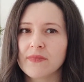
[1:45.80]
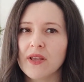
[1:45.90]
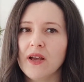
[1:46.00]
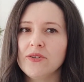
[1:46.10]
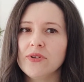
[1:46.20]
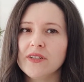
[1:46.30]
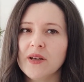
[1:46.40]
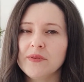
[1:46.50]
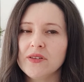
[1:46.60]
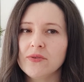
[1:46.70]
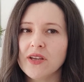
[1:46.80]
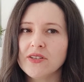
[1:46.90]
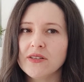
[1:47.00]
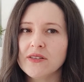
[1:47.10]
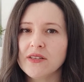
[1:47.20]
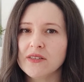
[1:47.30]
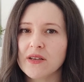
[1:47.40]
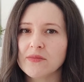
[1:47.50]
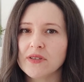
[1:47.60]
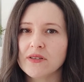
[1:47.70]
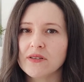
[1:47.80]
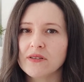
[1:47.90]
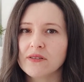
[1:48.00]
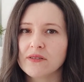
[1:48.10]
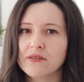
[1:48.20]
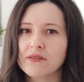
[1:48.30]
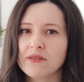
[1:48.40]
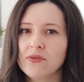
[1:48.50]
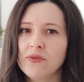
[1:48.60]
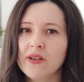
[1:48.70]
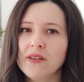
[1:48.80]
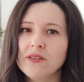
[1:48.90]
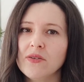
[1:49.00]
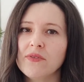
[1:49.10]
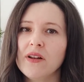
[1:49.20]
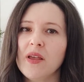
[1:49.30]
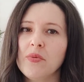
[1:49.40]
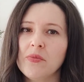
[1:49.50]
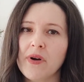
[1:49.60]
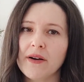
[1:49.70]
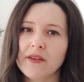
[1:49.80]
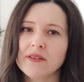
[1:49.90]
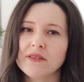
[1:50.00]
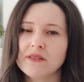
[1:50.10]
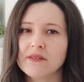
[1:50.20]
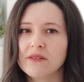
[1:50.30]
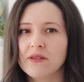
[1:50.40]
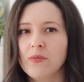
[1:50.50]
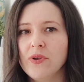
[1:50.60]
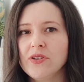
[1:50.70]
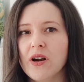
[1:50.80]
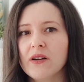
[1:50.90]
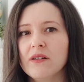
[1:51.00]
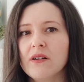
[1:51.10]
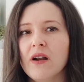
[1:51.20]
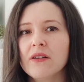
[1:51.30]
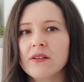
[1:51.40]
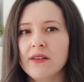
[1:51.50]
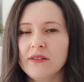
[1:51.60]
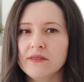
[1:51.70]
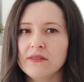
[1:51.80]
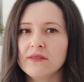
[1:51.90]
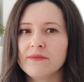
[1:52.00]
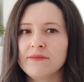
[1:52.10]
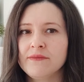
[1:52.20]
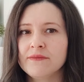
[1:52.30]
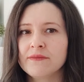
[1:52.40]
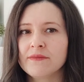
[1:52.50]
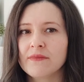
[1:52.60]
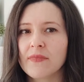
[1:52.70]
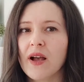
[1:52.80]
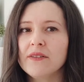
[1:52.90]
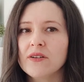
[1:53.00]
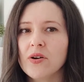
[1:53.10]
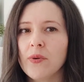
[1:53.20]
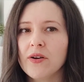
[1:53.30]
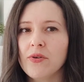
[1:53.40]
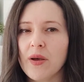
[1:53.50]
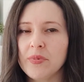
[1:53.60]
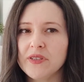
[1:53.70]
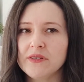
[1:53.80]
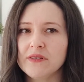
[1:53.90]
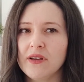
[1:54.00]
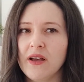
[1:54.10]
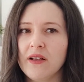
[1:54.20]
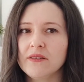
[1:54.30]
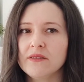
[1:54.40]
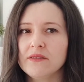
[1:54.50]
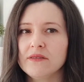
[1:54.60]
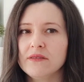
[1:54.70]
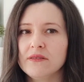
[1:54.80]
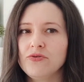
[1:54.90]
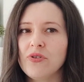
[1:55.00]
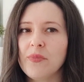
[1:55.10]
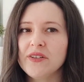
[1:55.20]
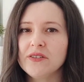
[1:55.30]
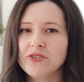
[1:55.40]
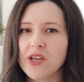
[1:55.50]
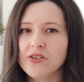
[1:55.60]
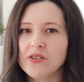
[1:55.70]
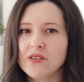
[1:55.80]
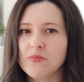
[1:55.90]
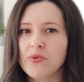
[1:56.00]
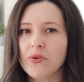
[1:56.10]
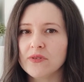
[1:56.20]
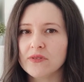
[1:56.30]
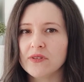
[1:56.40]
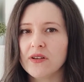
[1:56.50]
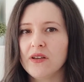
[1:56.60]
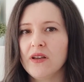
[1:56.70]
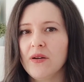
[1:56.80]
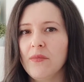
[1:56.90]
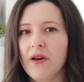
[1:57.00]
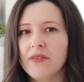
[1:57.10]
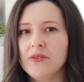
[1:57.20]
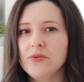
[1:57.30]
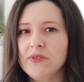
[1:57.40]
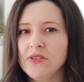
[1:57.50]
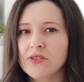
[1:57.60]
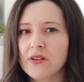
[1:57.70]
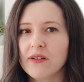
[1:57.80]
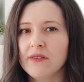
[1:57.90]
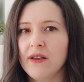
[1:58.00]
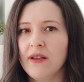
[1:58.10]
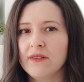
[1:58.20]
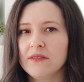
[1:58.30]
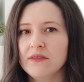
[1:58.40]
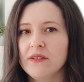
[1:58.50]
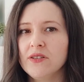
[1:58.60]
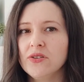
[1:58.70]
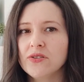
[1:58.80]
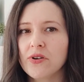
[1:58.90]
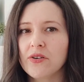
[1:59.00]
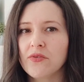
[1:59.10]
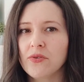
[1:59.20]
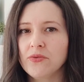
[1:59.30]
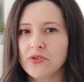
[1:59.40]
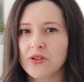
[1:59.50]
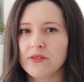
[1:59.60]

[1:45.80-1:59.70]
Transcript: and to adapt education systems to the needs of the labor markets, which are currently undergoing rapid and dramatic changes brought by the new digital and industrial revolution.